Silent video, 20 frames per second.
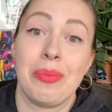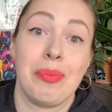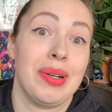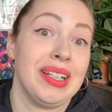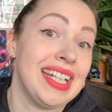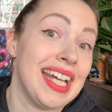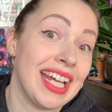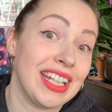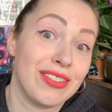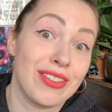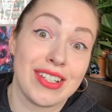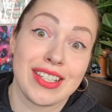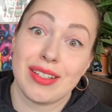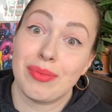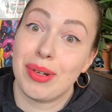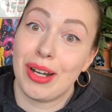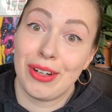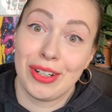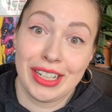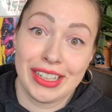but that was
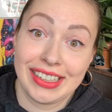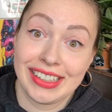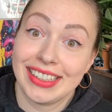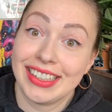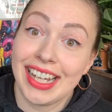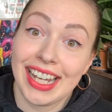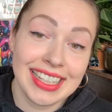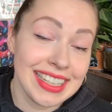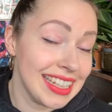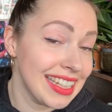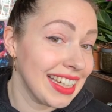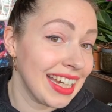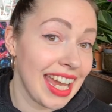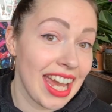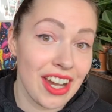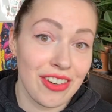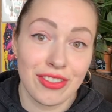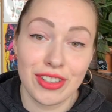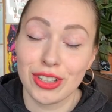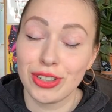about it. Nothing
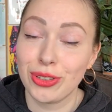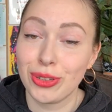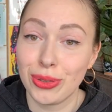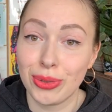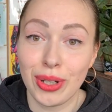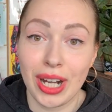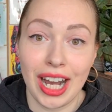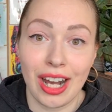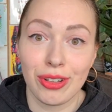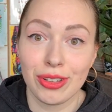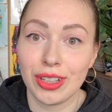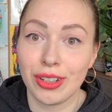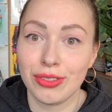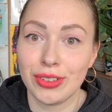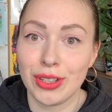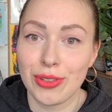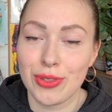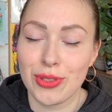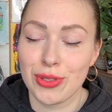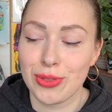ever grew out
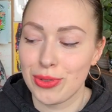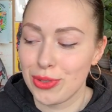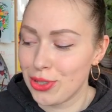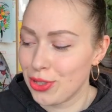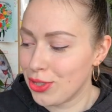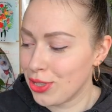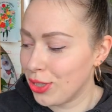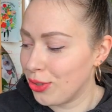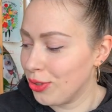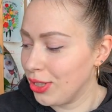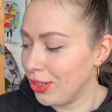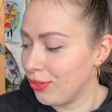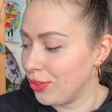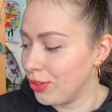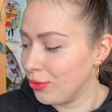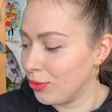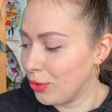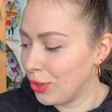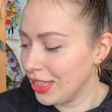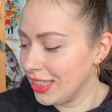of those roots, so if
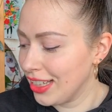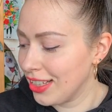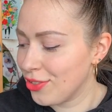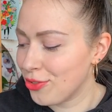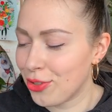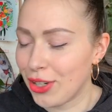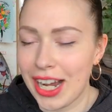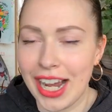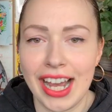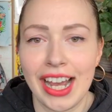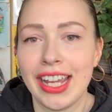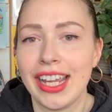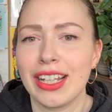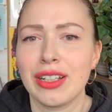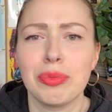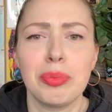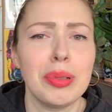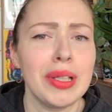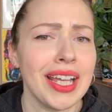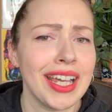you wanna try
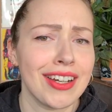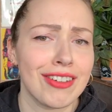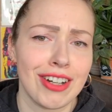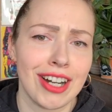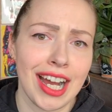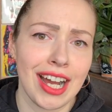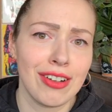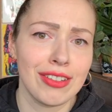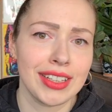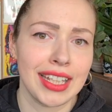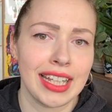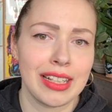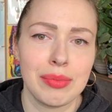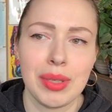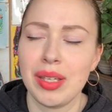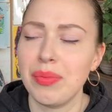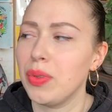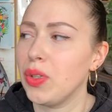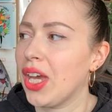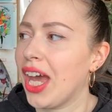and play around and
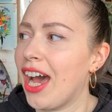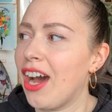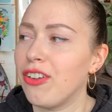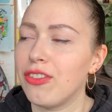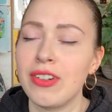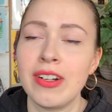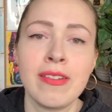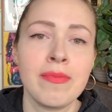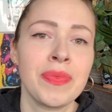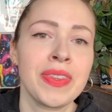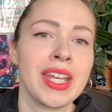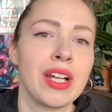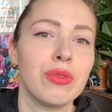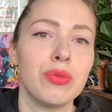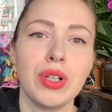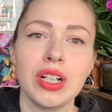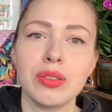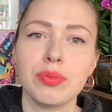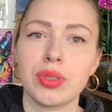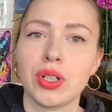maybe have
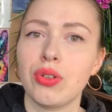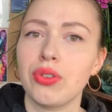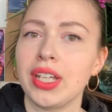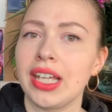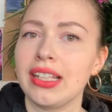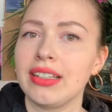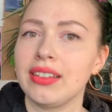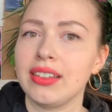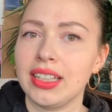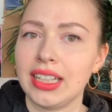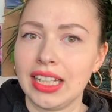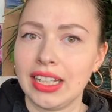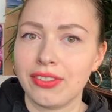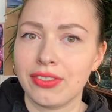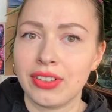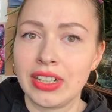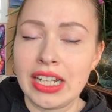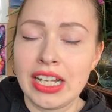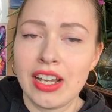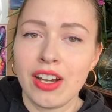one broken
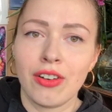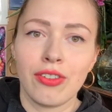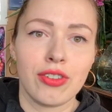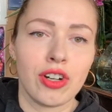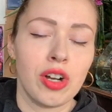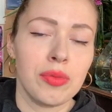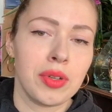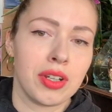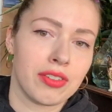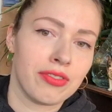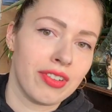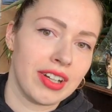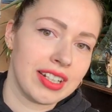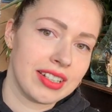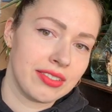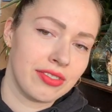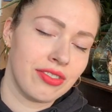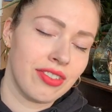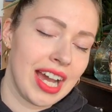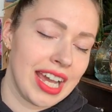leaf from your
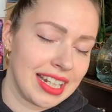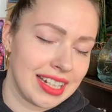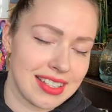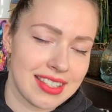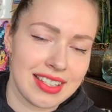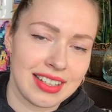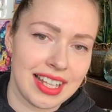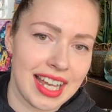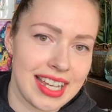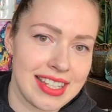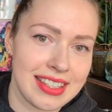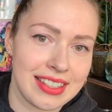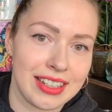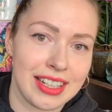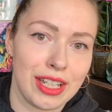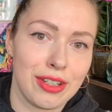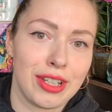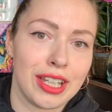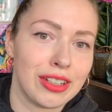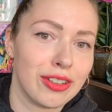Ficus
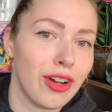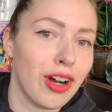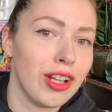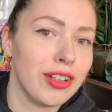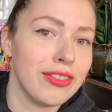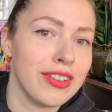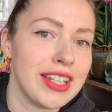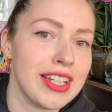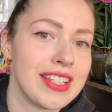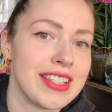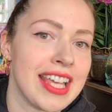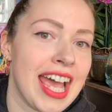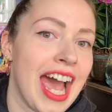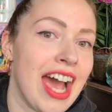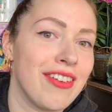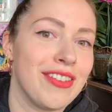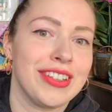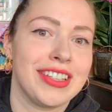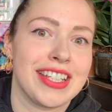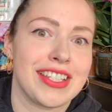elastica, you can always
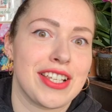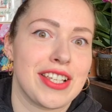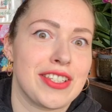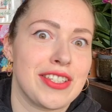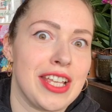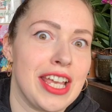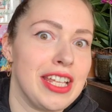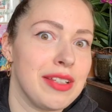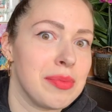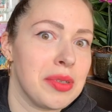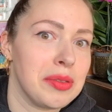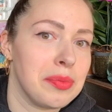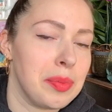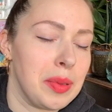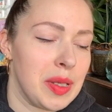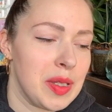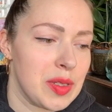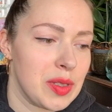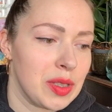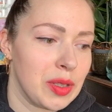have it as a statement
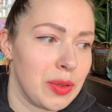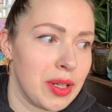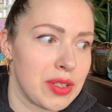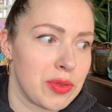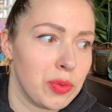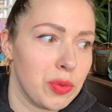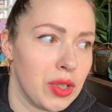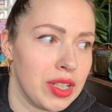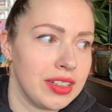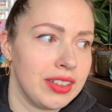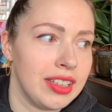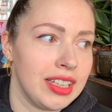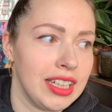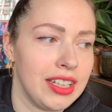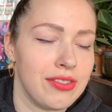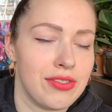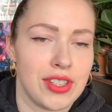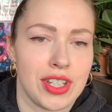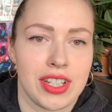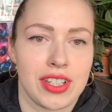piece, you know, as one
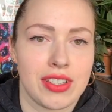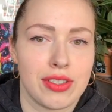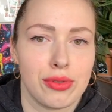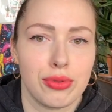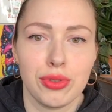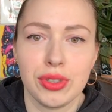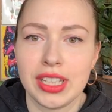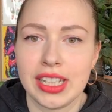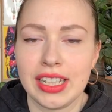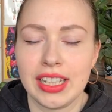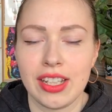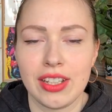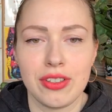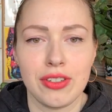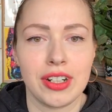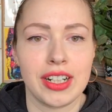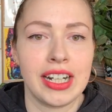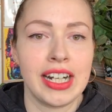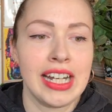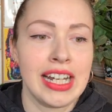leaf just rooting in
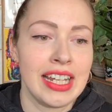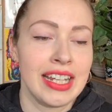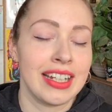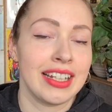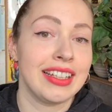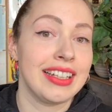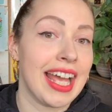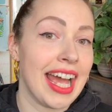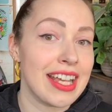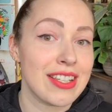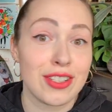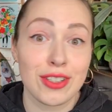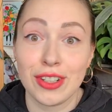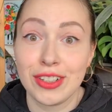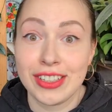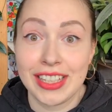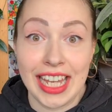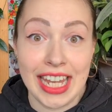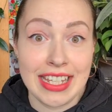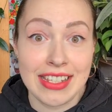your glass
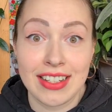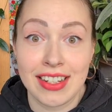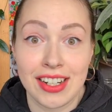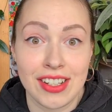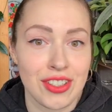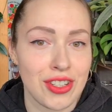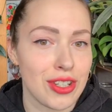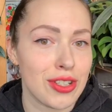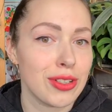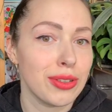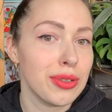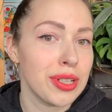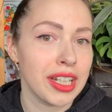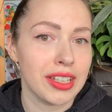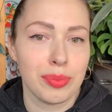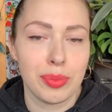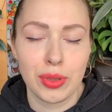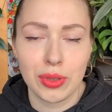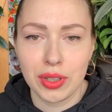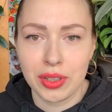container, and just look
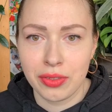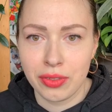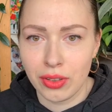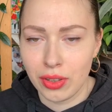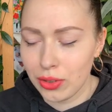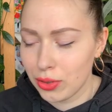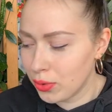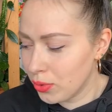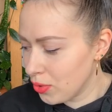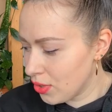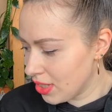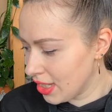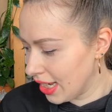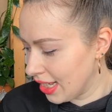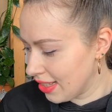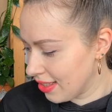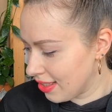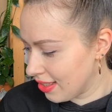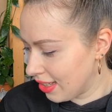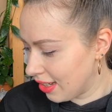at beautiful roots
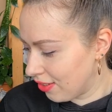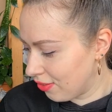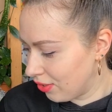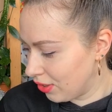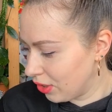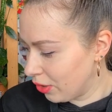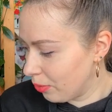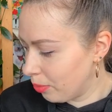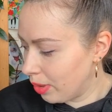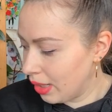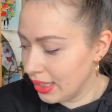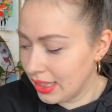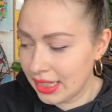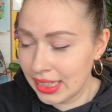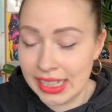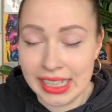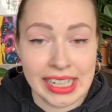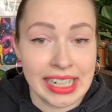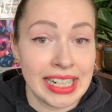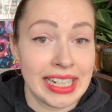and stuff, you know.
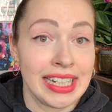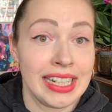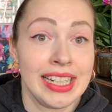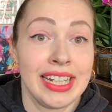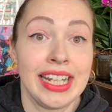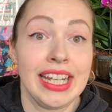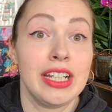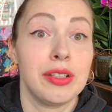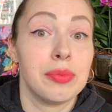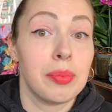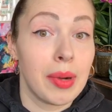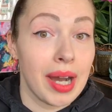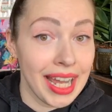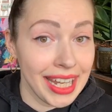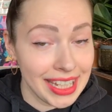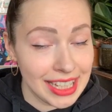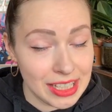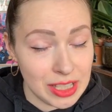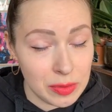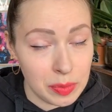But in
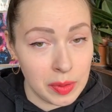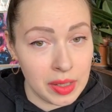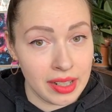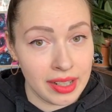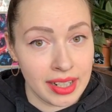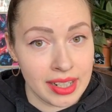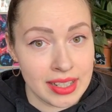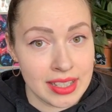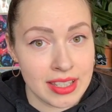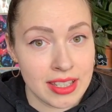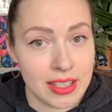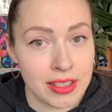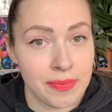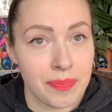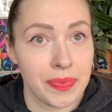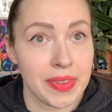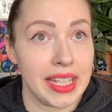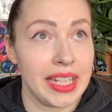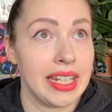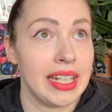my experience,
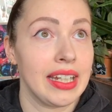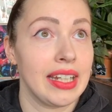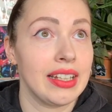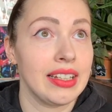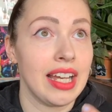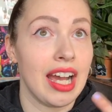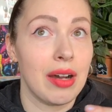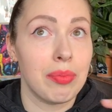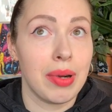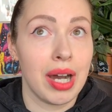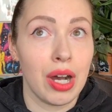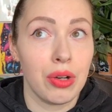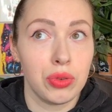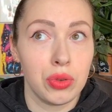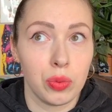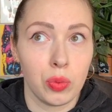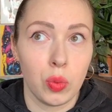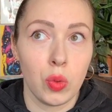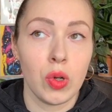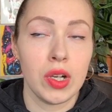in
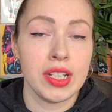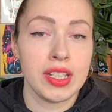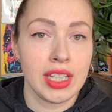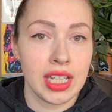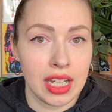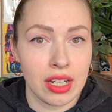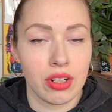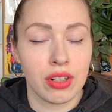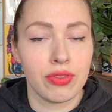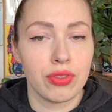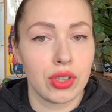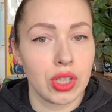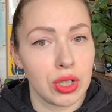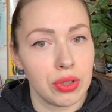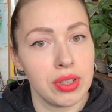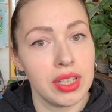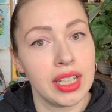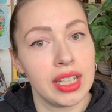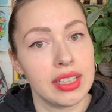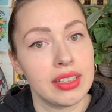about one year of
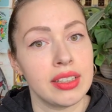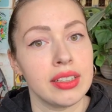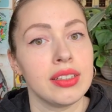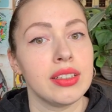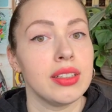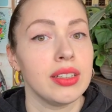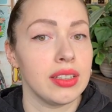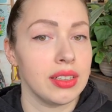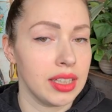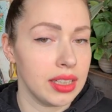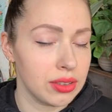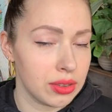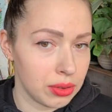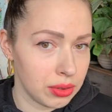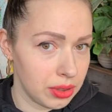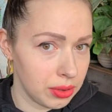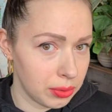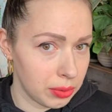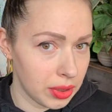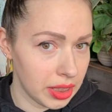growing it into, into
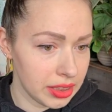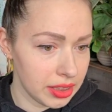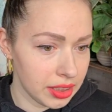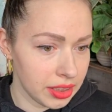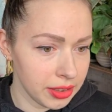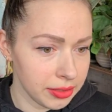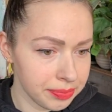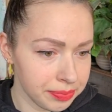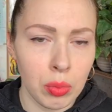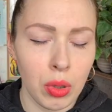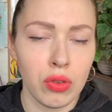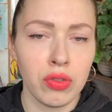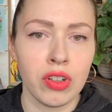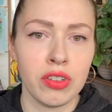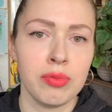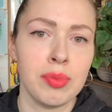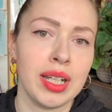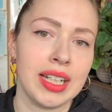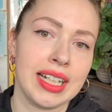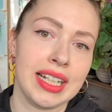the water, both
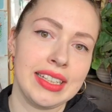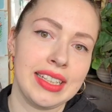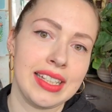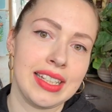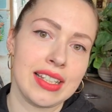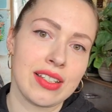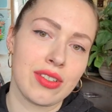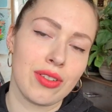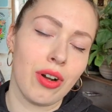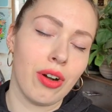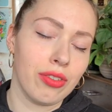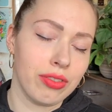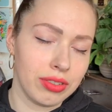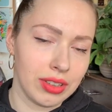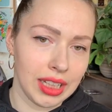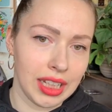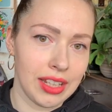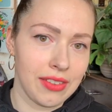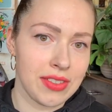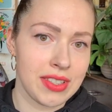of my cuttings of
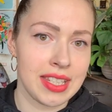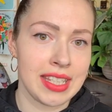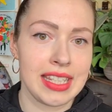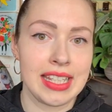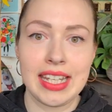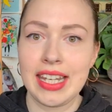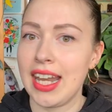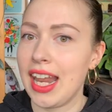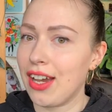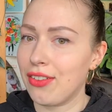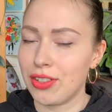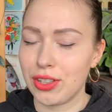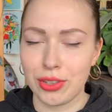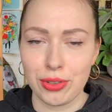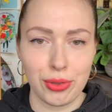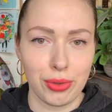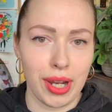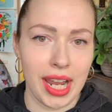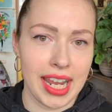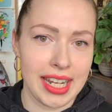leaves never
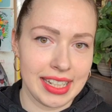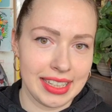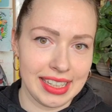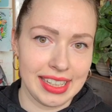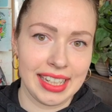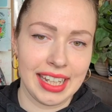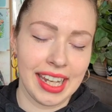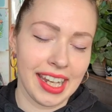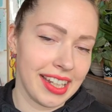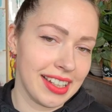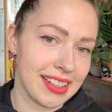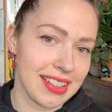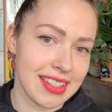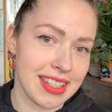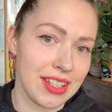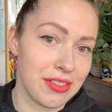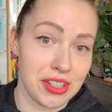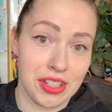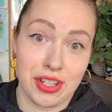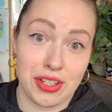grew anything else.
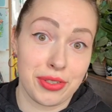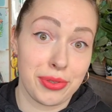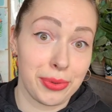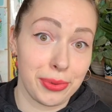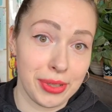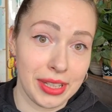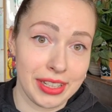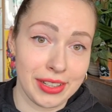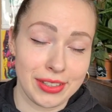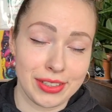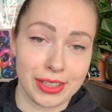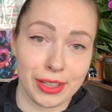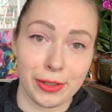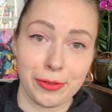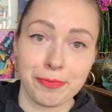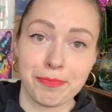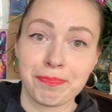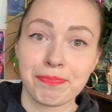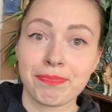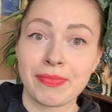They were just rooting.
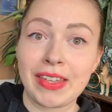So,